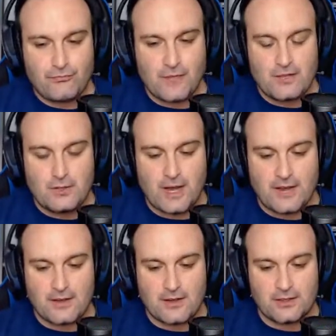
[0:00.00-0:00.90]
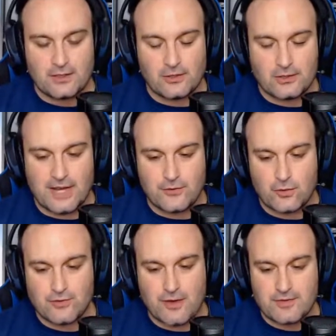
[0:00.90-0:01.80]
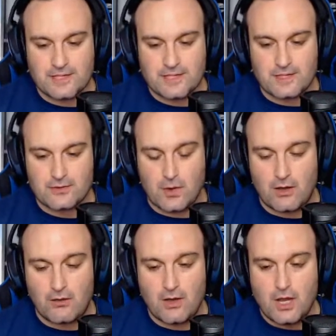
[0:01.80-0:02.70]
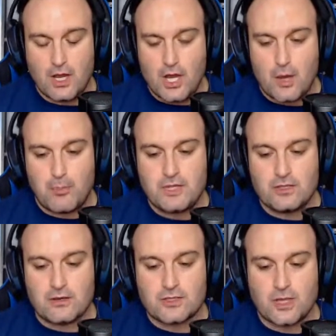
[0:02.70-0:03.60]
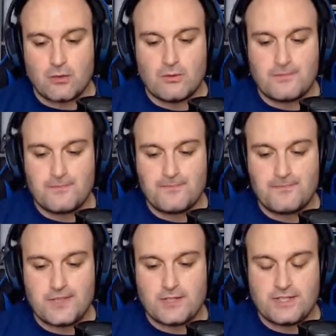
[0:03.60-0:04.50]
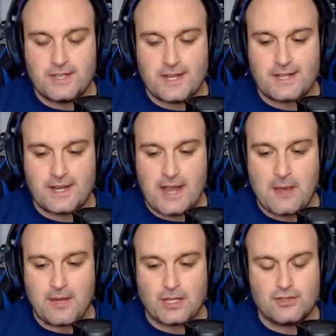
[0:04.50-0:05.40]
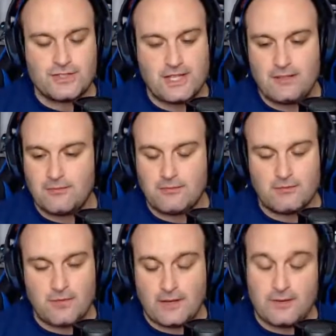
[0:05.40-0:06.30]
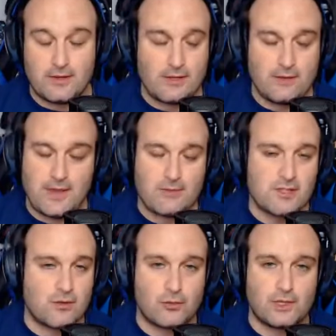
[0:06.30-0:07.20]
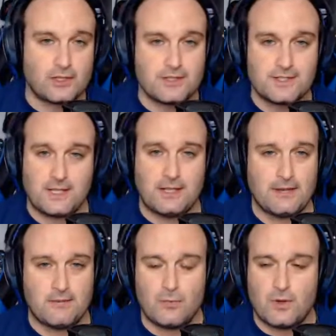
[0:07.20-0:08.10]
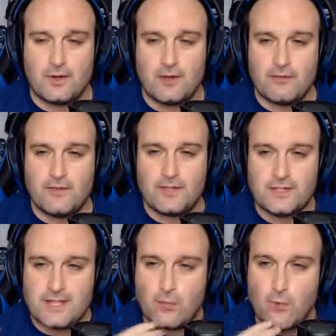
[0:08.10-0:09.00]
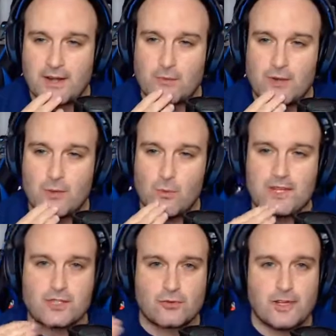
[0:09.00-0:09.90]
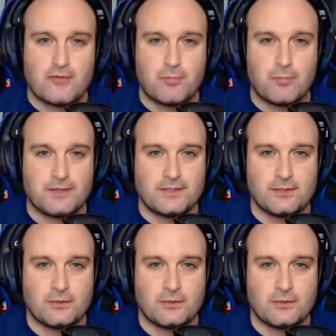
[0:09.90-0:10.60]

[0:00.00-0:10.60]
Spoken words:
you got those references as well. But, you know, so you see that dynamic. You see and that was a really good scene. And what Vision said, what is grief but